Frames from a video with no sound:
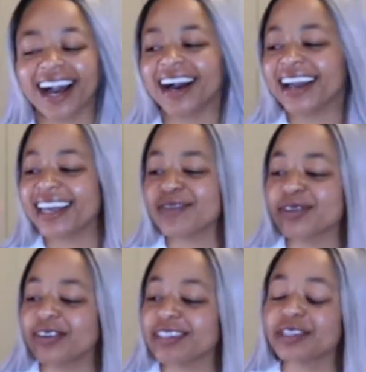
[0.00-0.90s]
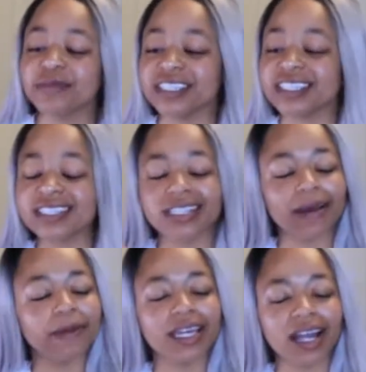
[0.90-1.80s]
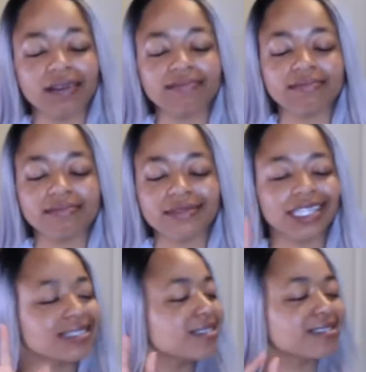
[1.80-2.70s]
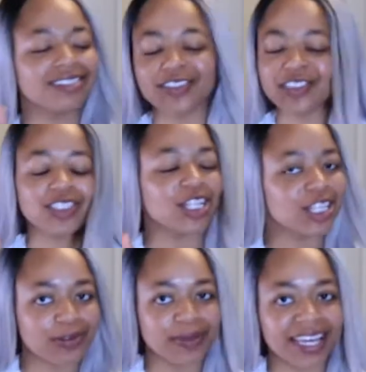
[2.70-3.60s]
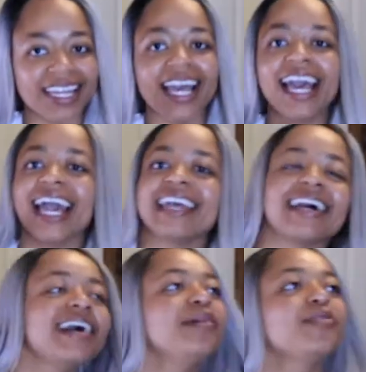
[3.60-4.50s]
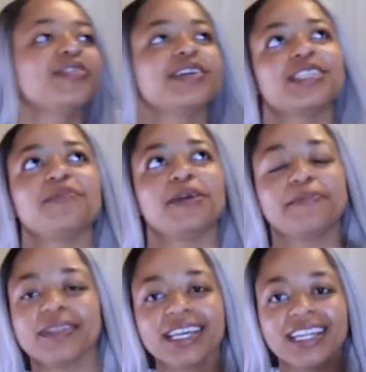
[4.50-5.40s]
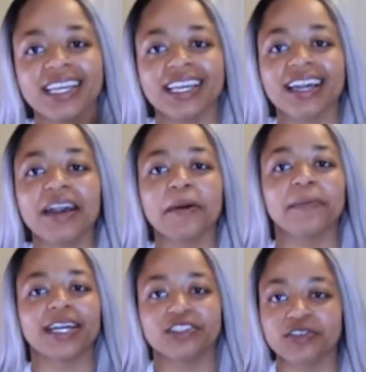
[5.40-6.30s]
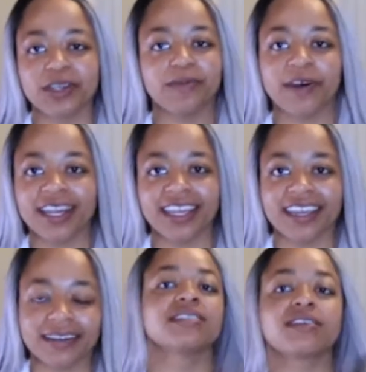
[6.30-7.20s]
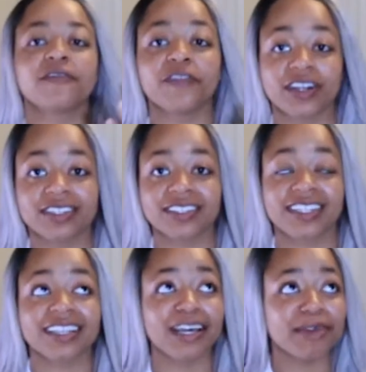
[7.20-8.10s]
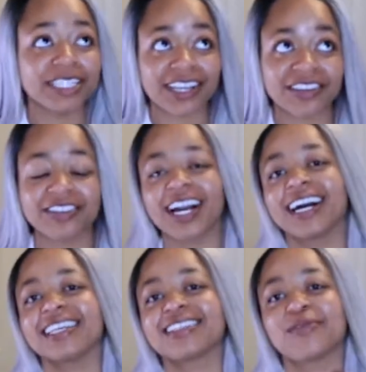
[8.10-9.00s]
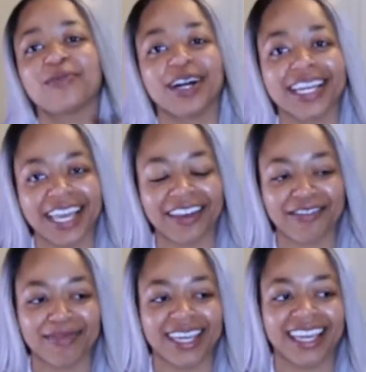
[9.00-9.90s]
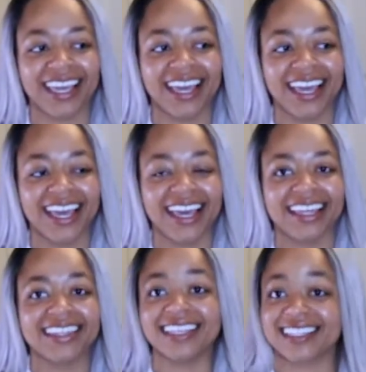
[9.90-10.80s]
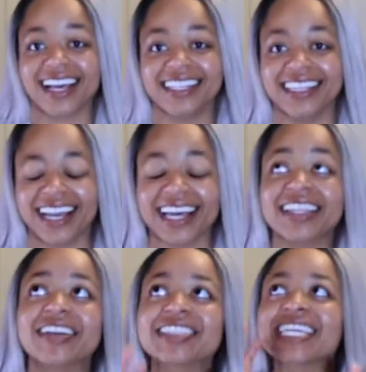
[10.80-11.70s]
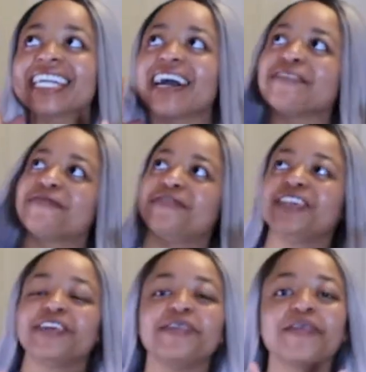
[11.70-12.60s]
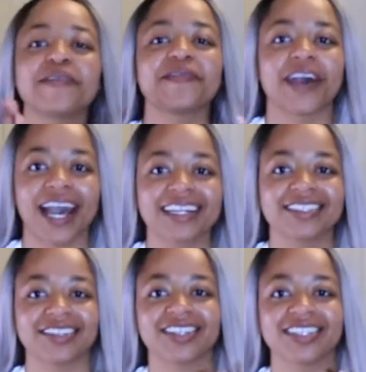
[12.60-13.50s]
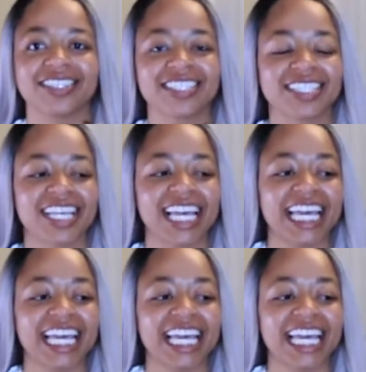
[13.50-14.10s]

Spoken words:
I am going to be stepping it up just a little bit, and I am going to be planning my dream wedding. So first, let me tell you guys what gave me this idea. There's like a few factors